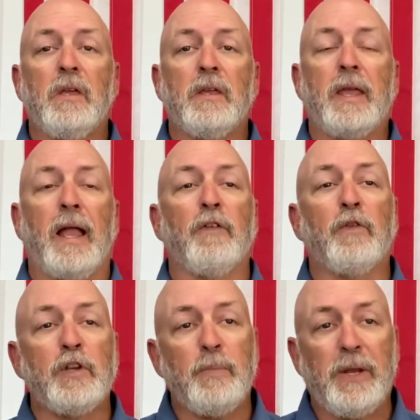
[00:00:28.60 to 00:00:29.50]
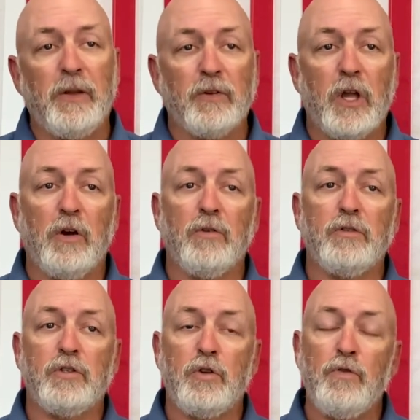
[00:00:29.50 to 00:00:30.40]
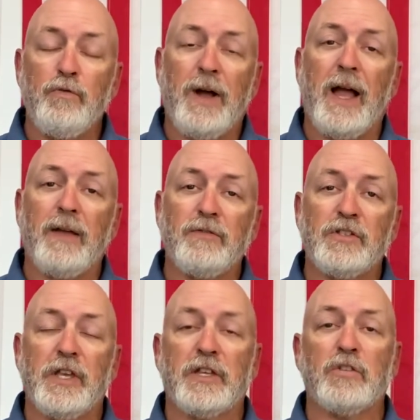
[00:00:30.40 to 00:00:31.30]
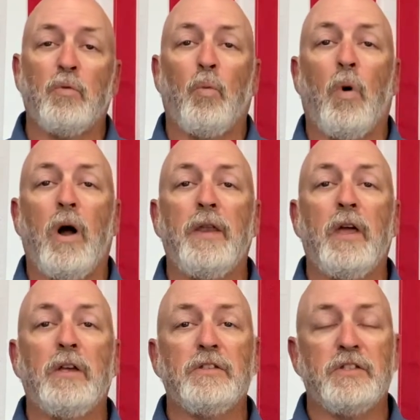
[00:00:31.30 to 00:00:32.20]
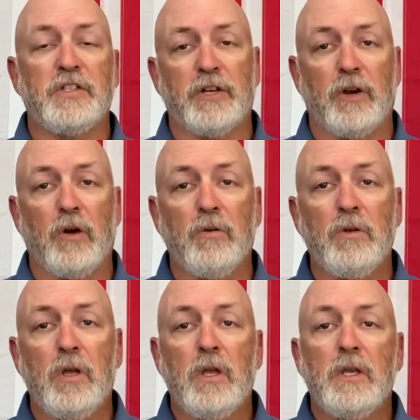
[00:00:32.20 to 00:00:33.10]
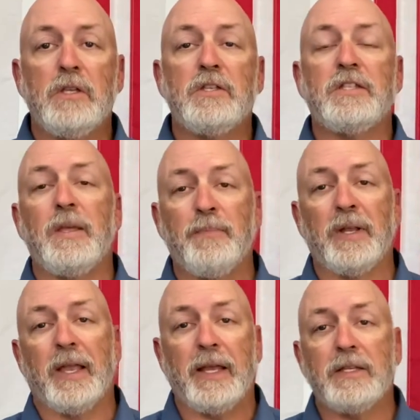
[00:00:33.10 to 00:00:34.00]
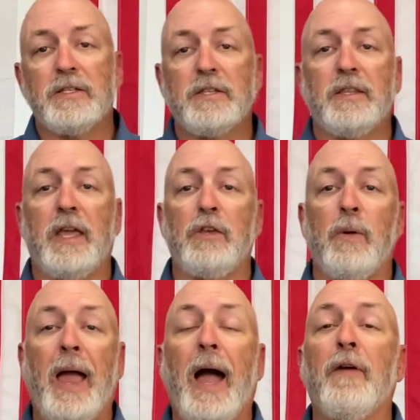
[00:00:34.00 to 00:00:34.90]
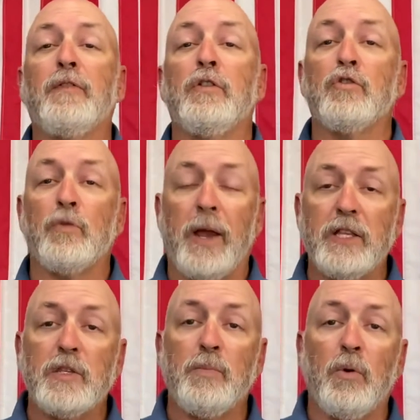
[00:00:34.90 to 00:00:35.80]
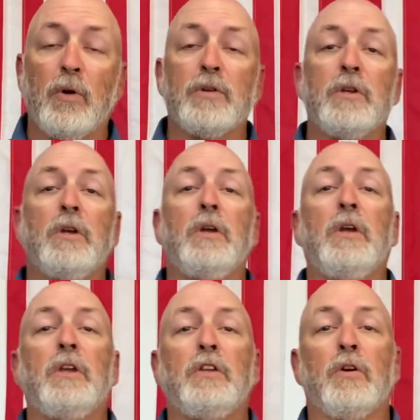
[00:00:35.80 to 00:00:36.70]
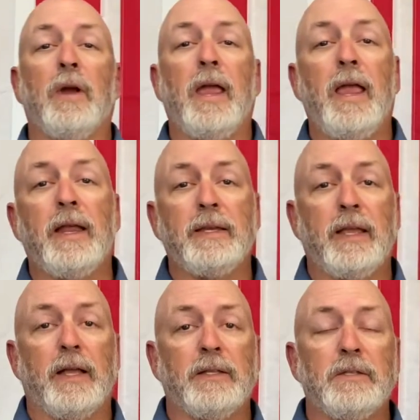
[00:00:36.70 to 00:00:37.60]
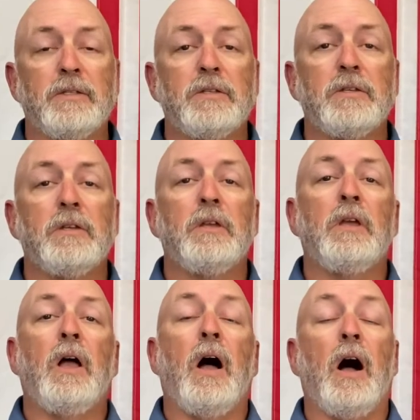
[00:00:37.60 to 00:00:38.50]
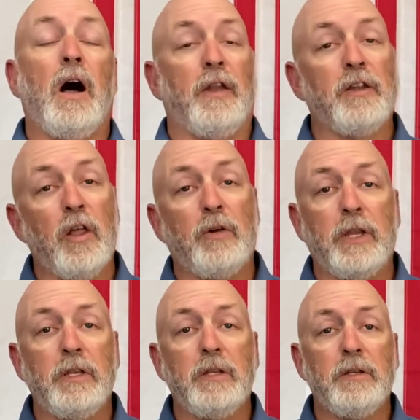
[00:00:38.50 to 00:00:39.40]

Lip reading: California Penal Code 25610 stipulates that you have to transport your handguns unloaded